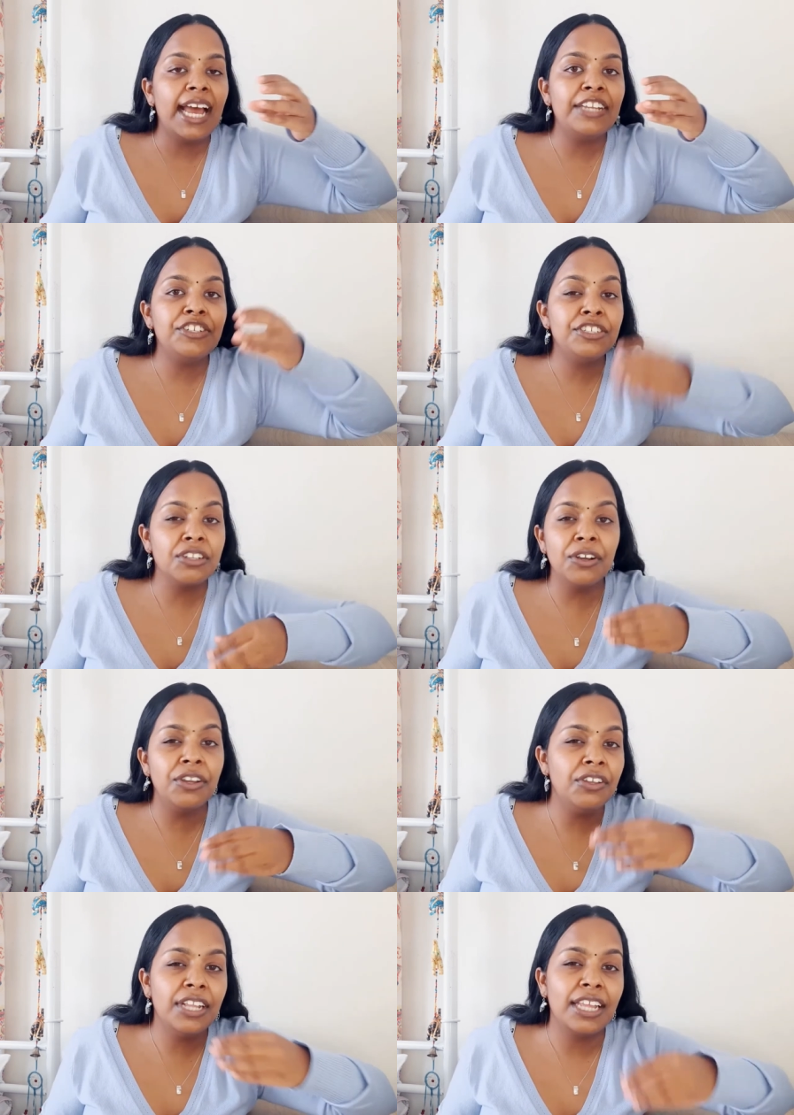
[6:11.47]
And to show
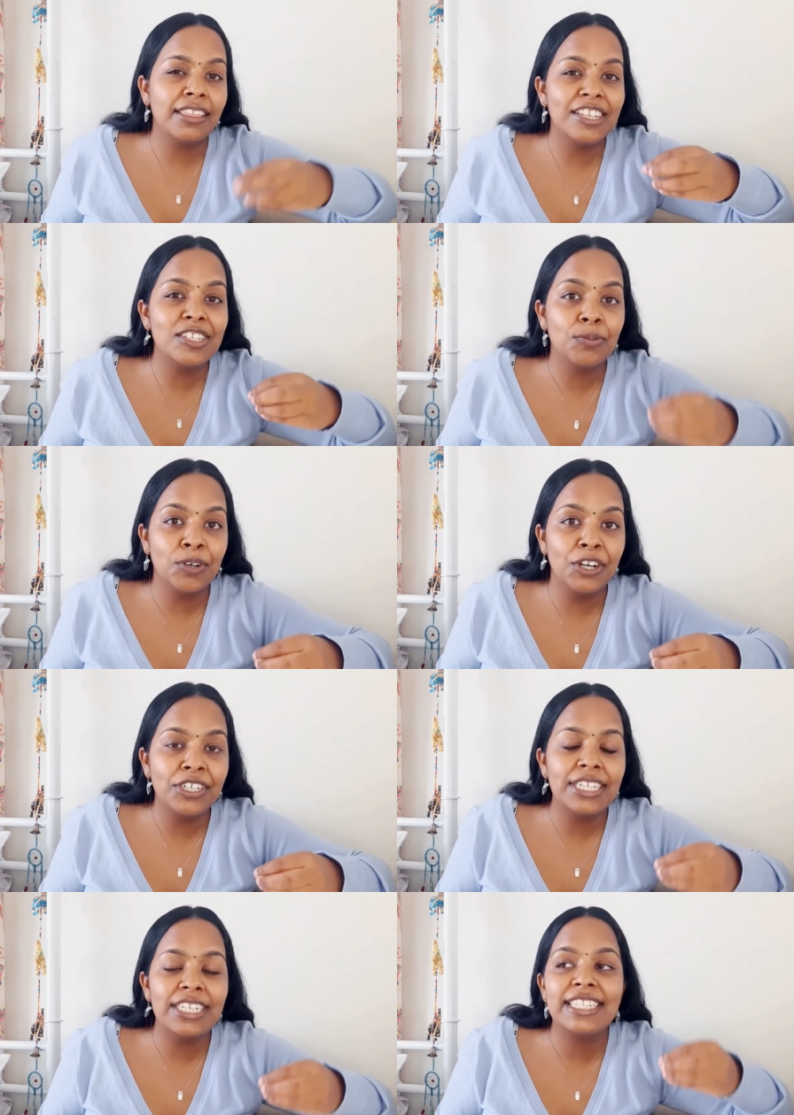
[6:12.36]
you that this
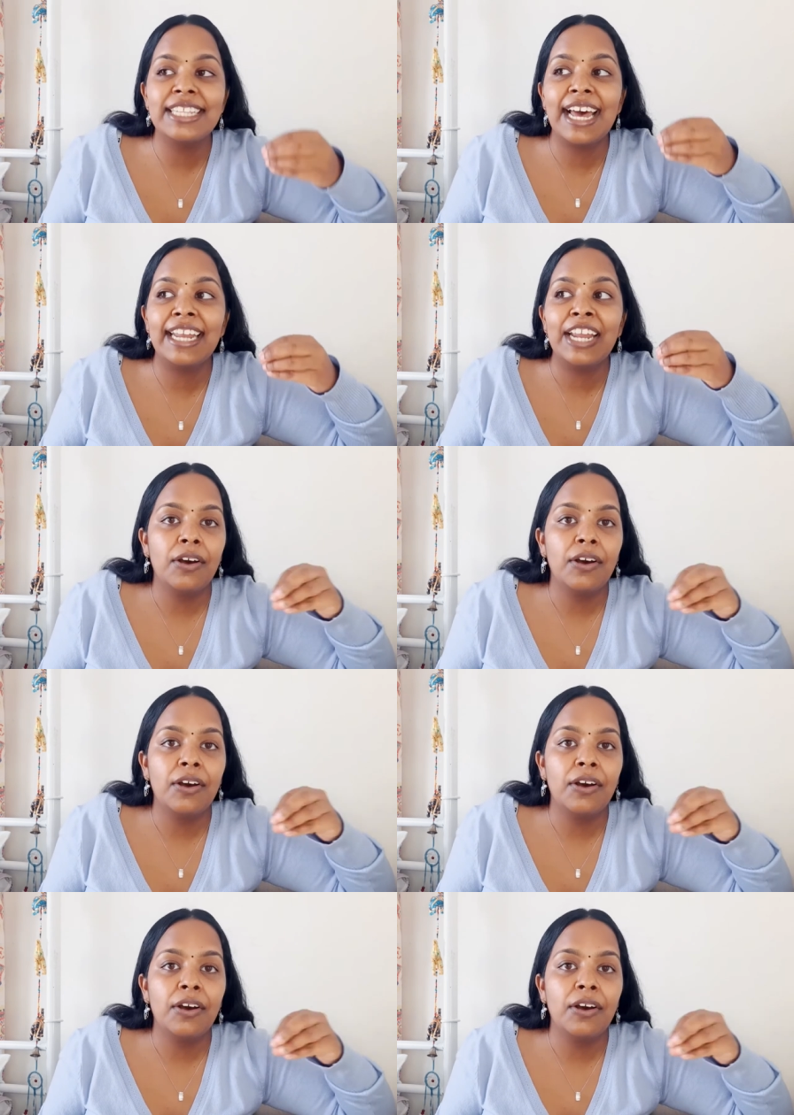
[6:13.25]
worked, is that